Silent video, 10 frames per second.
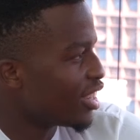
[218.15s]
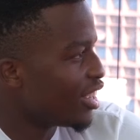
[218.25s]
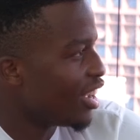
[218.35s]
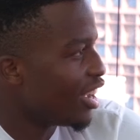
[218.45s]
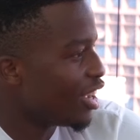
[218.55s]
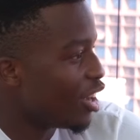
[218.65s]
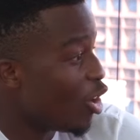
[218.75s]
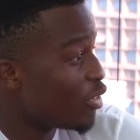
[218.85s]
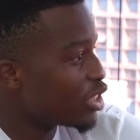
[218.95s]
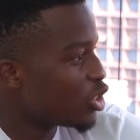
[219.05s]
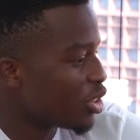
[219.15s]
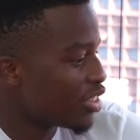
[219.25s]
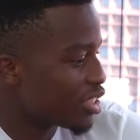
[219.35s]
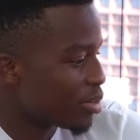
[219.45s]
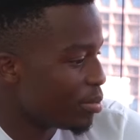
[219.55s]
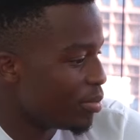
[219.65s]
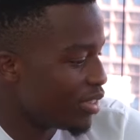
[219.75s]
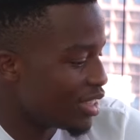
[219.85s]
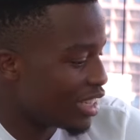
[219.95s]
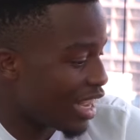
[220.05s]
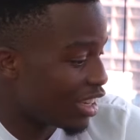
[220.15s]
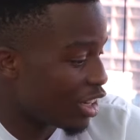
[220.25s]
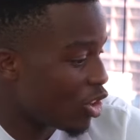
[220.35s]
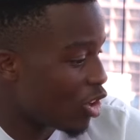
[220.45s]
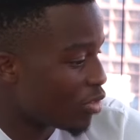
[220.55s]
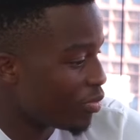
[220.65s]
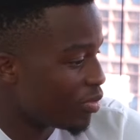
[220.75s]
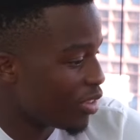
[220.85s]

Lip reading: Obviously, knowing there's a lot of